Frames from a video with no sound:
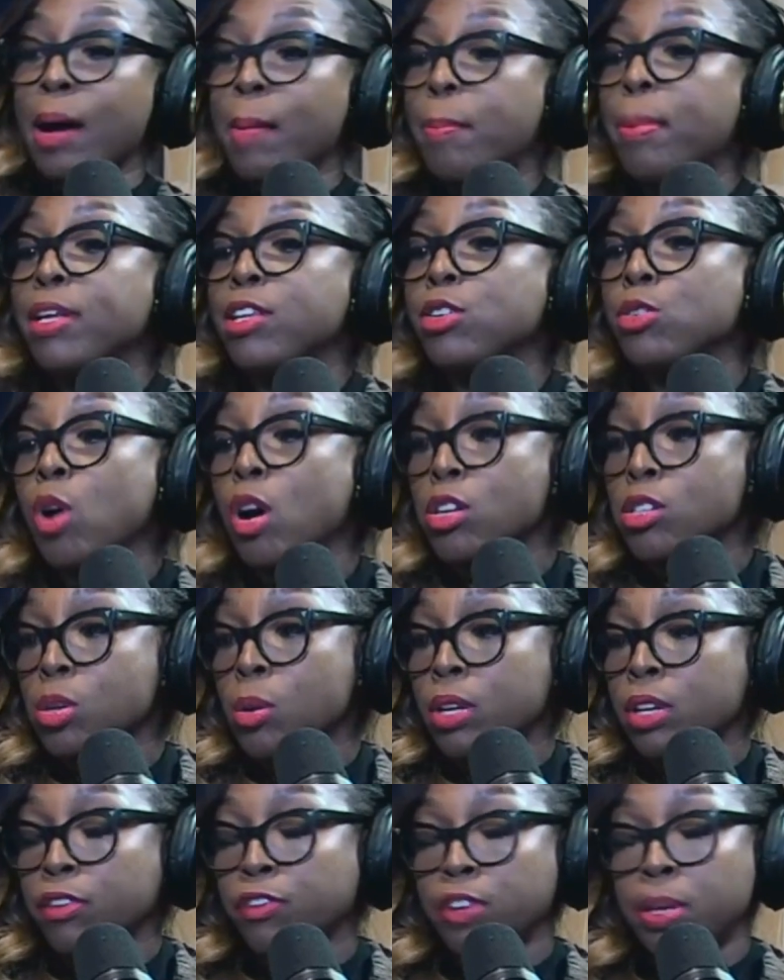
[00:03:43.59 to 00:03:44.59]
But you
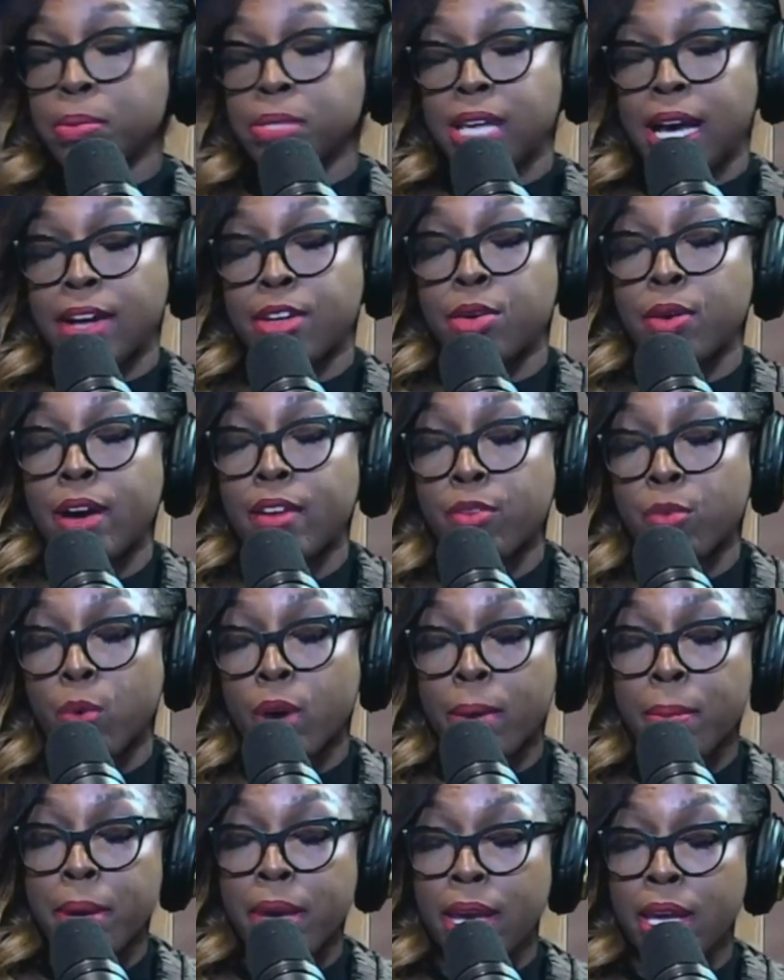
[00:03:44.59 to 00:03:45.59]
also, on the flip side, you have
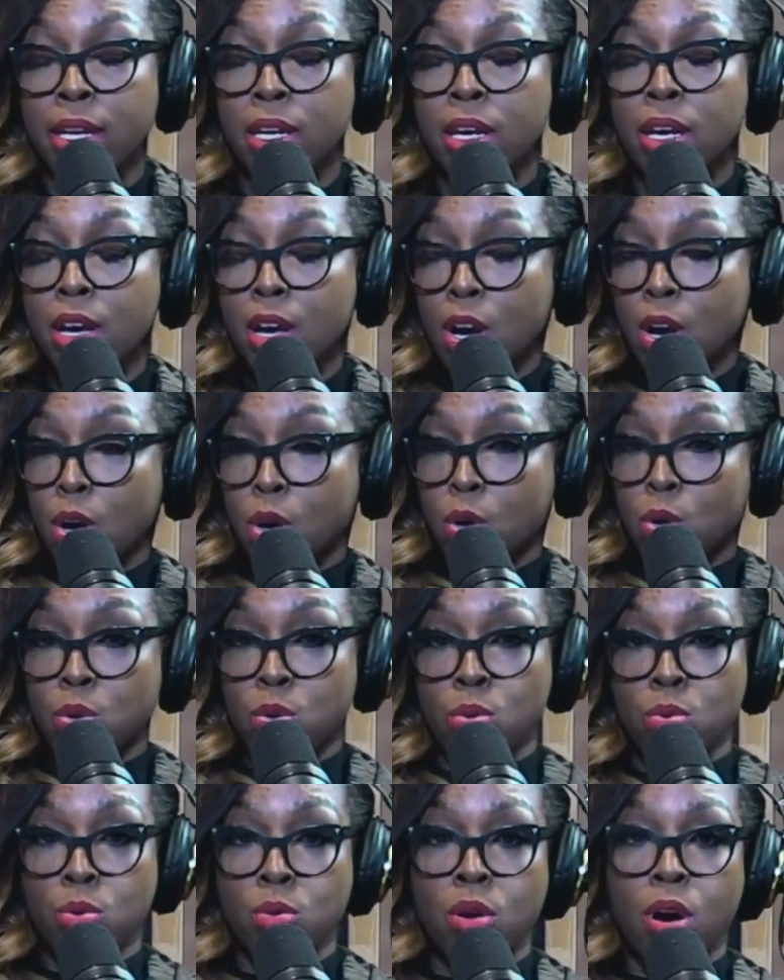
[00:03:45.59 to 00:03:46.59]
women
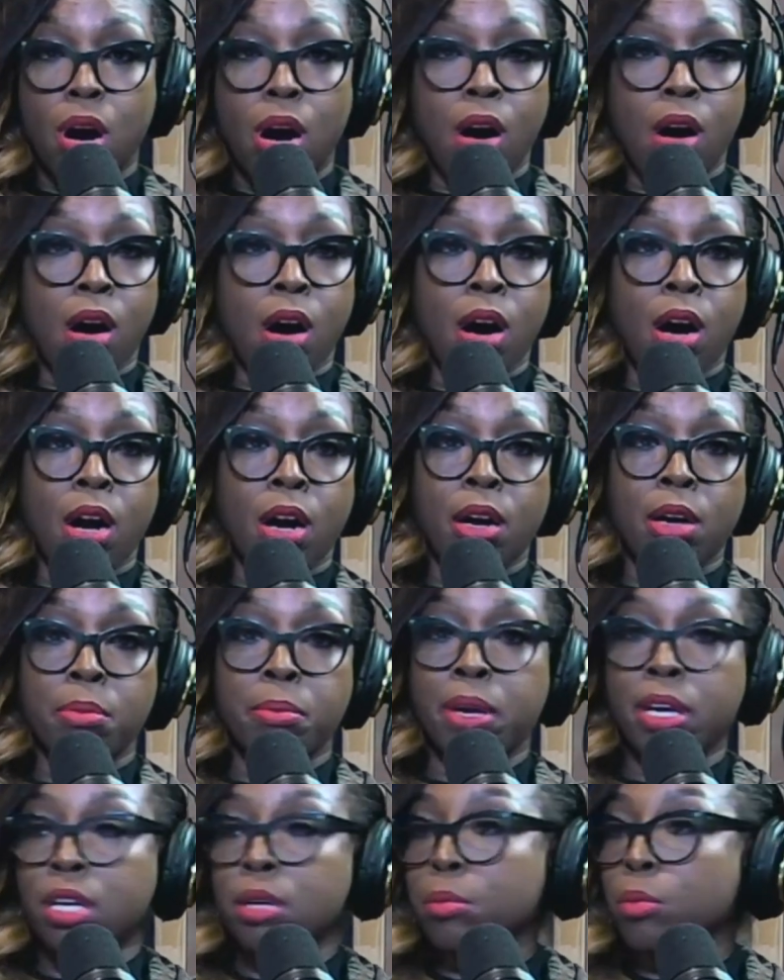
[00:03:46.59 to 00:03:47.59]
who are
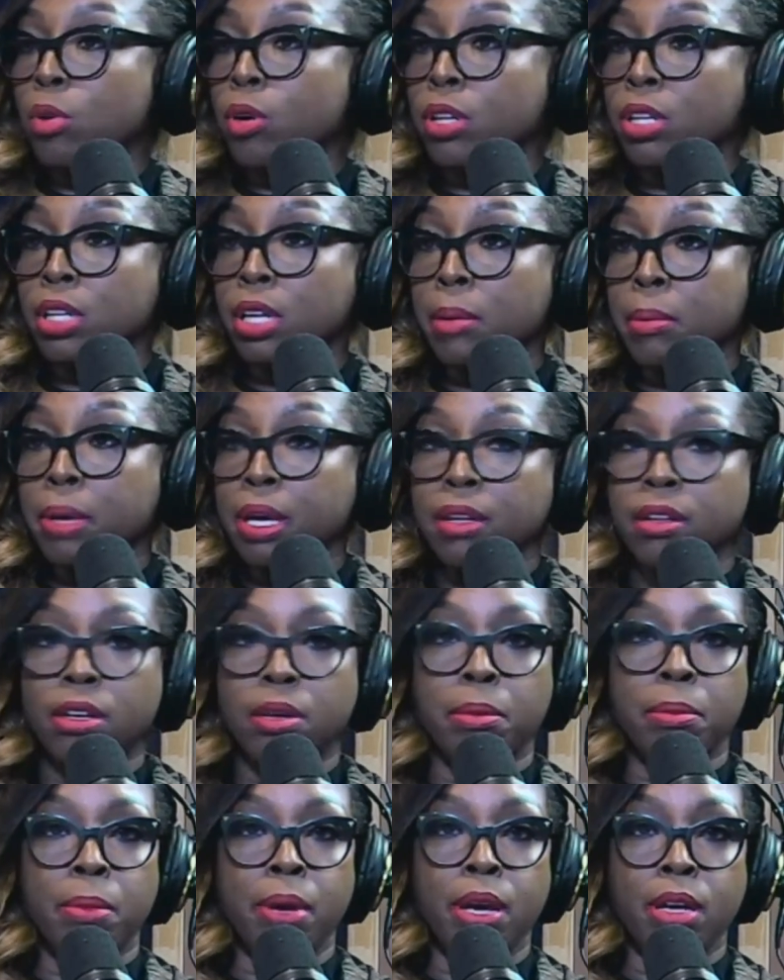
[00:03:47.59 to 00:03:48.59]
making more than their men.
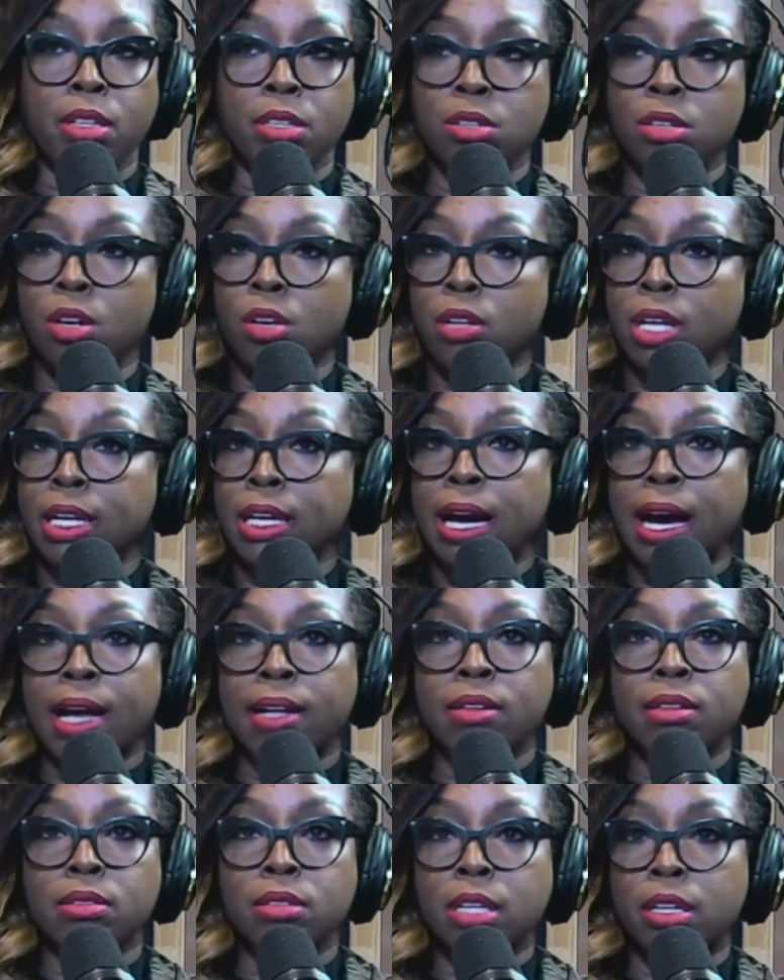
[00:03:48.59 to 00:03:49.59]

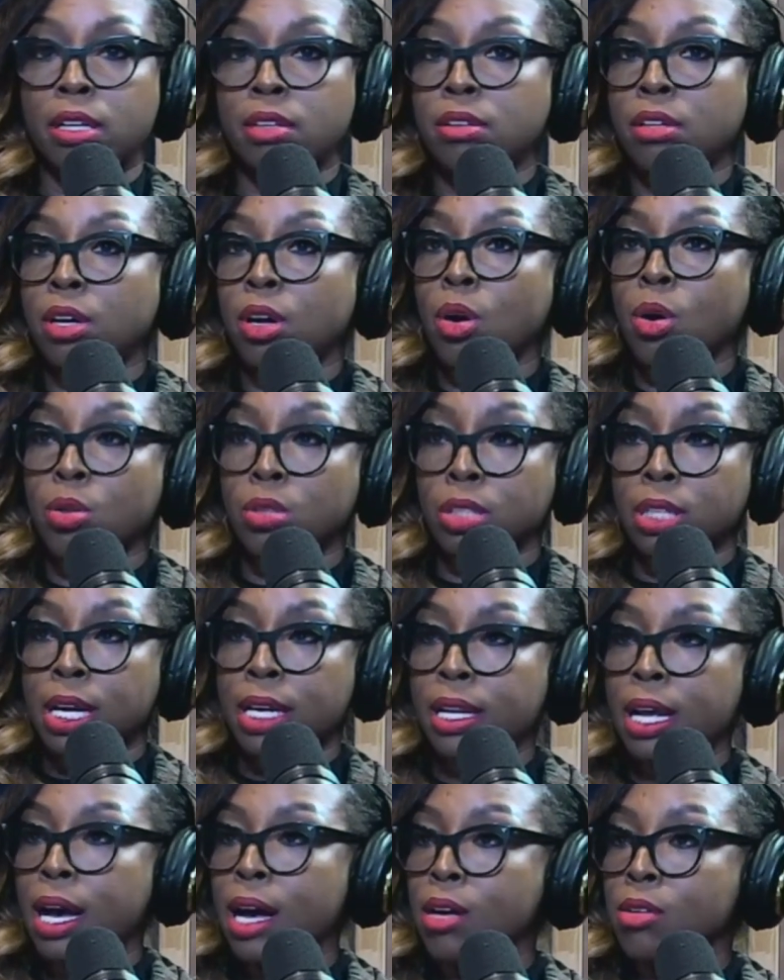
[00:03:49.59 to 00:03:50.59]
They're holding
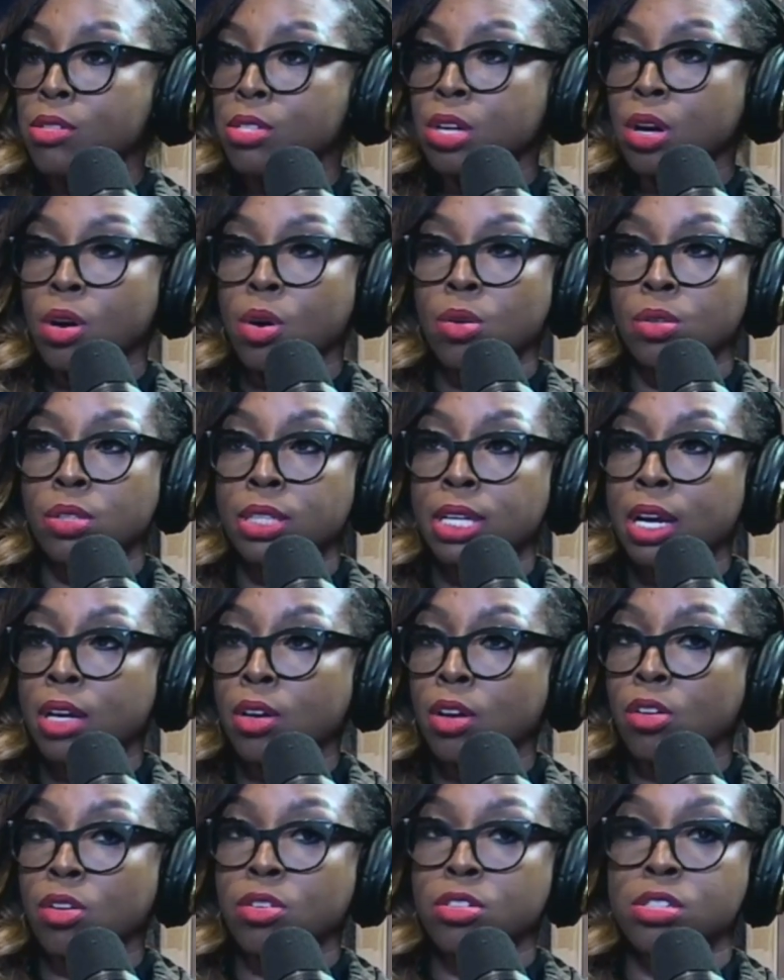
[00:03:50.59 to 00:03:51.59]
down the house, they're holding down
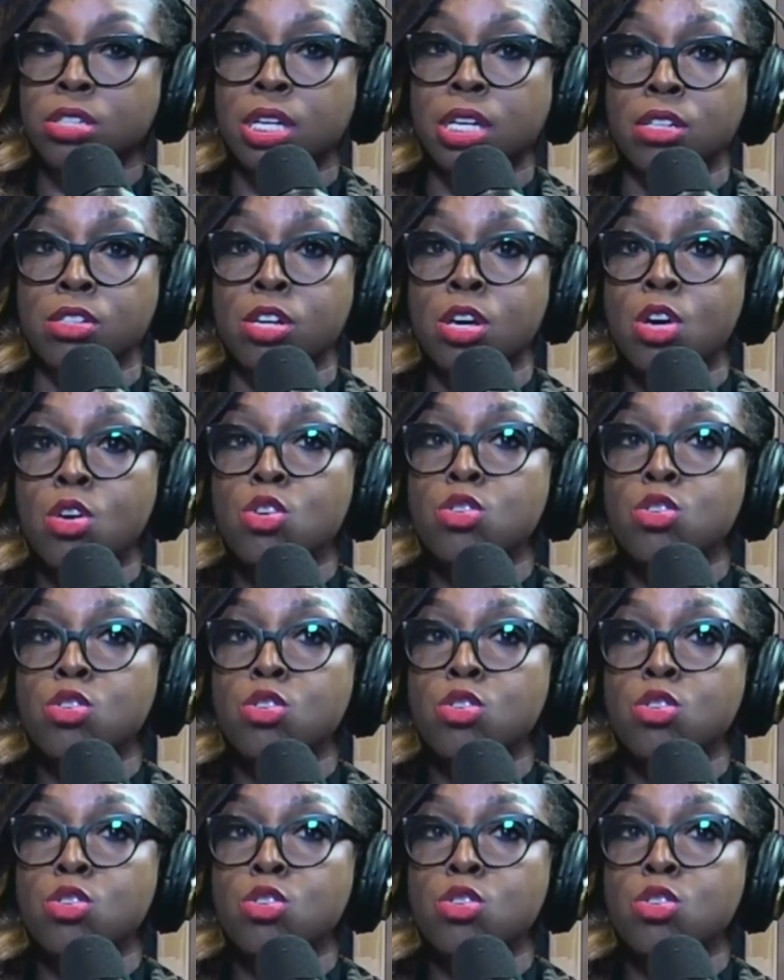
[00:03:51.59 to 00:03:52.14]
all those things.